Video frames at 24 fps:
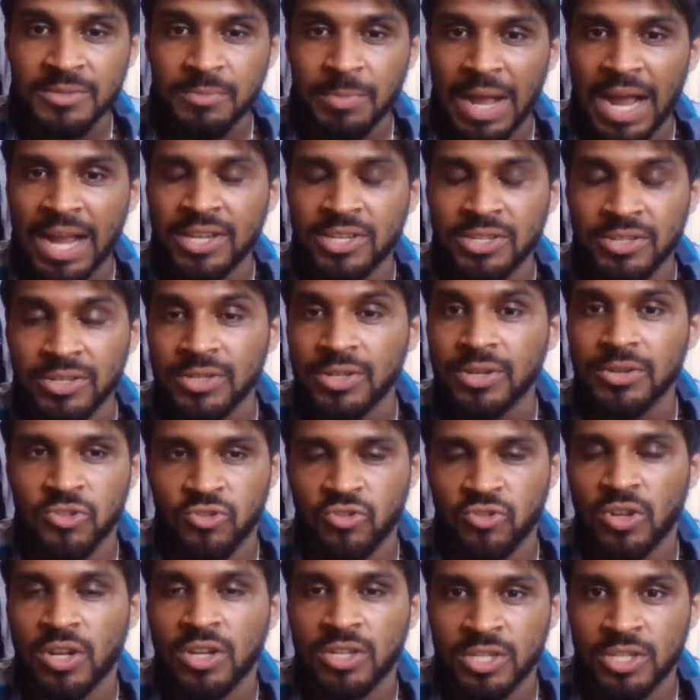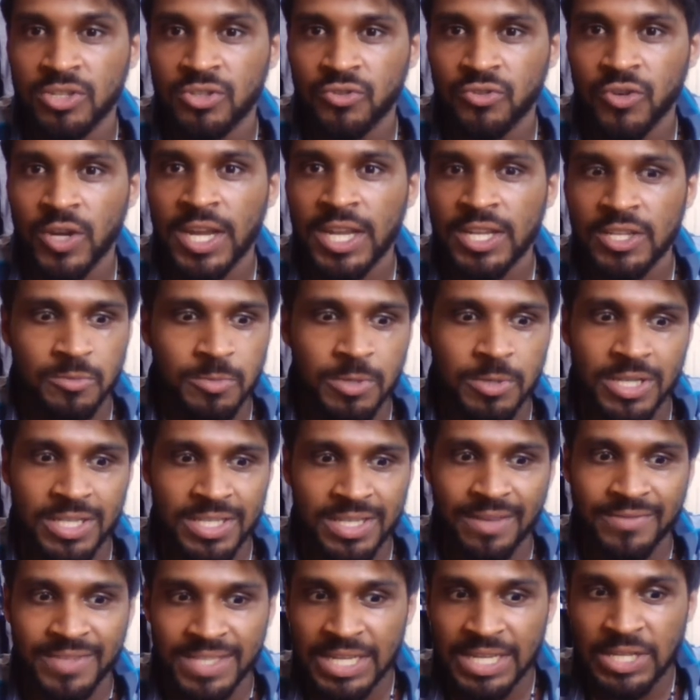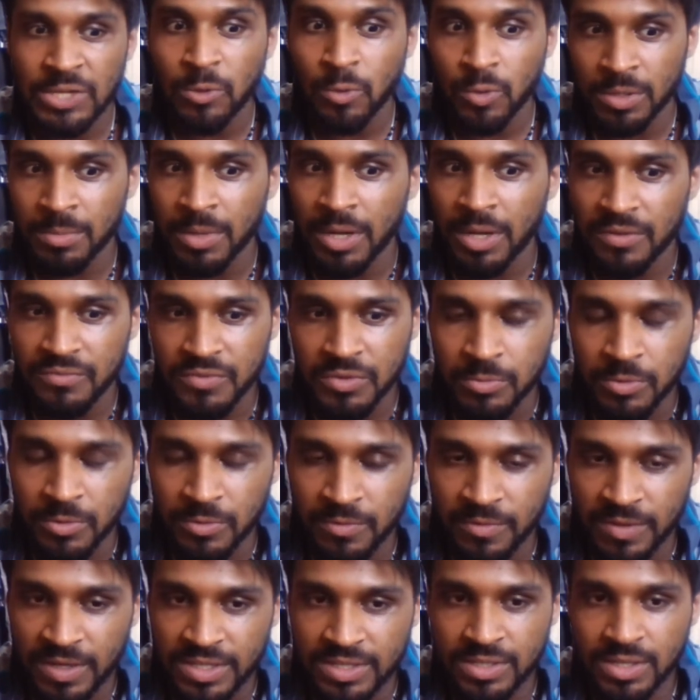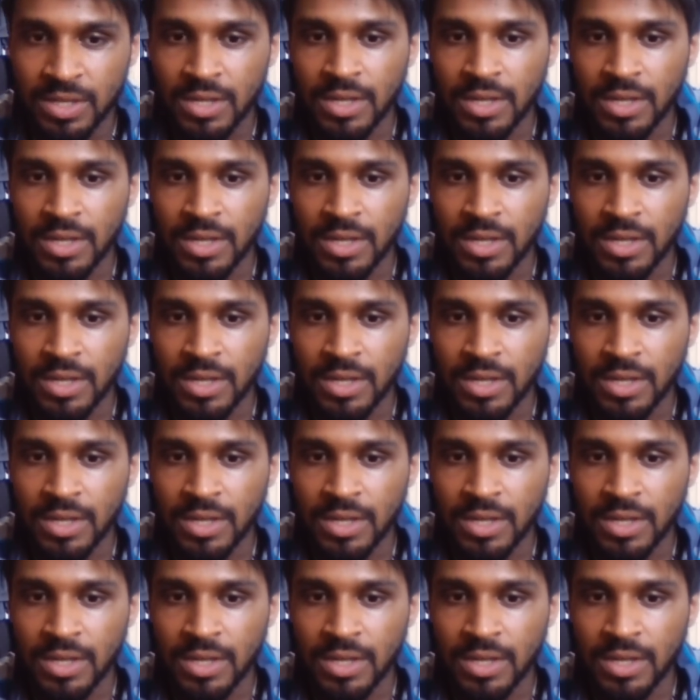but I do know Doctor Strange because I've seen all the Marvel movies.